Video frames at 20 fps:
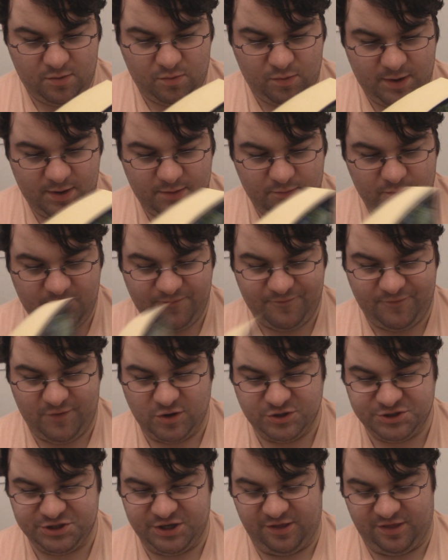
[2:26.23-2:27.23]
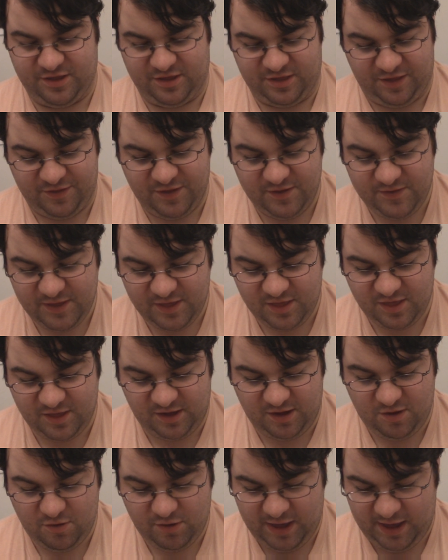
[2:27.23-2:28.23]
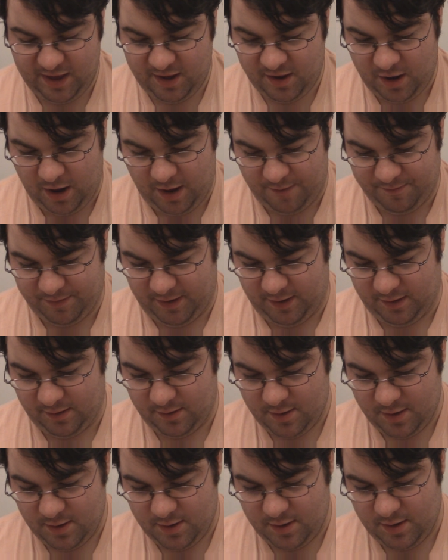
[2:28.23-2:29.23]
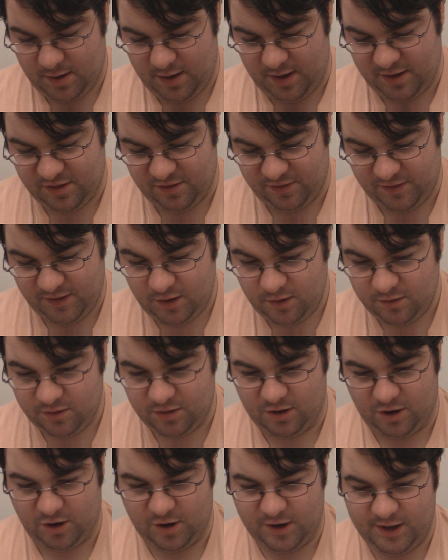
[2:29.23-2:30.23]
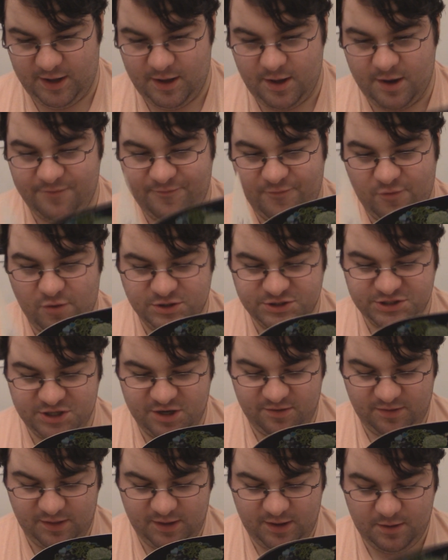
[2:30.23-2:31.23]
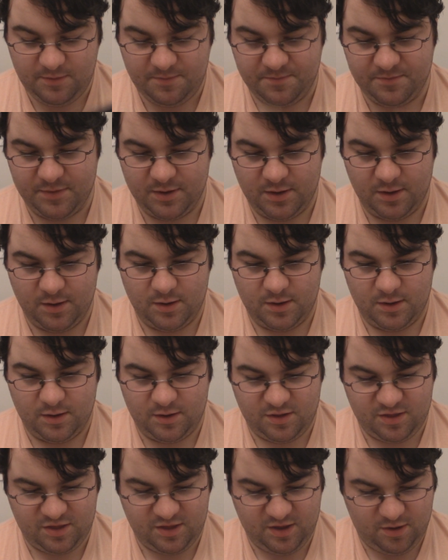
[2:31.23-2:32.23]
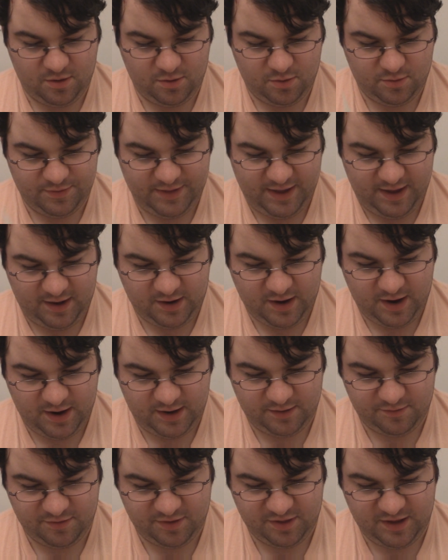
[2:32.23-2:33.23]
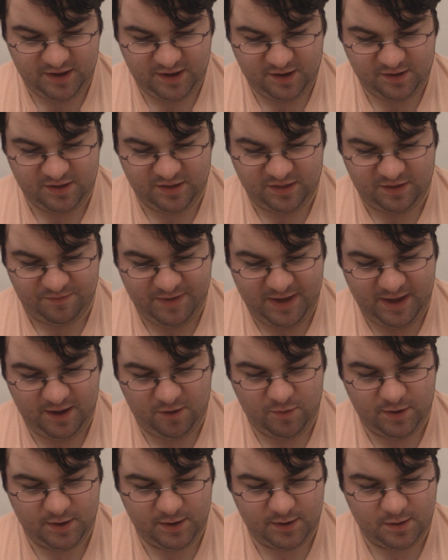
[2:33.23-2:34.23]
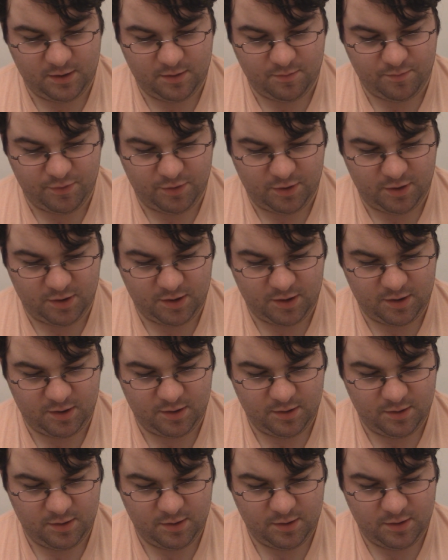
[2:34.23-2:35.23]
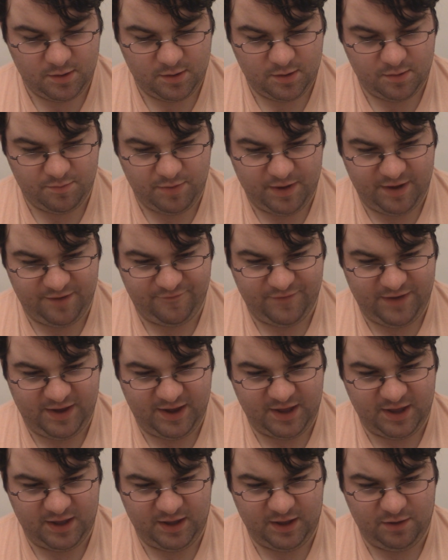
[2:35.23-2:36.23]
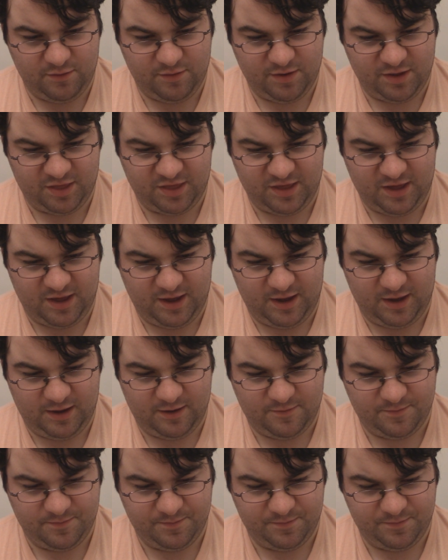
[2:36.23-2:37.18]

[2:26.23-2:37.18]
What version is this? I think this is a UK copy. It's a little dirty, unfortunately, so that kind of stinks. It's a Penguin book by Viking USA.